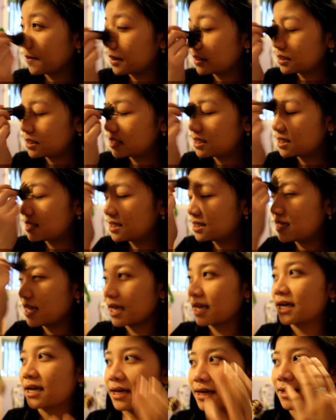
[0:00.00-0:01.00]

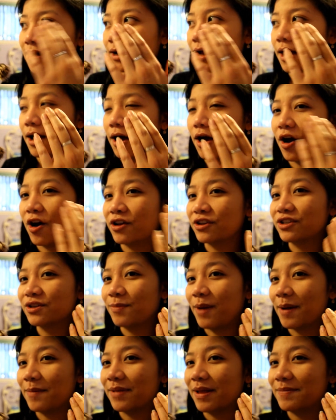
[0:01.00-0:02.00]
stick onto
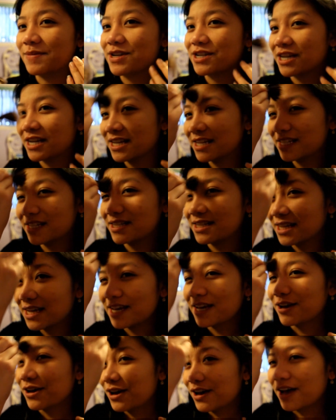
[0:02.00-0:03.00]
my blemishes,
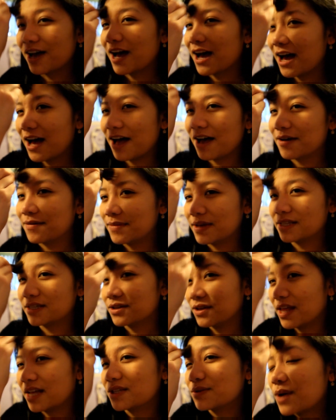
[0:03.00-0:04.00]
and
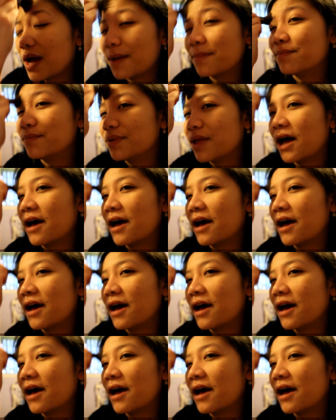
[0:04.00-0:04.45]
so that's why I'm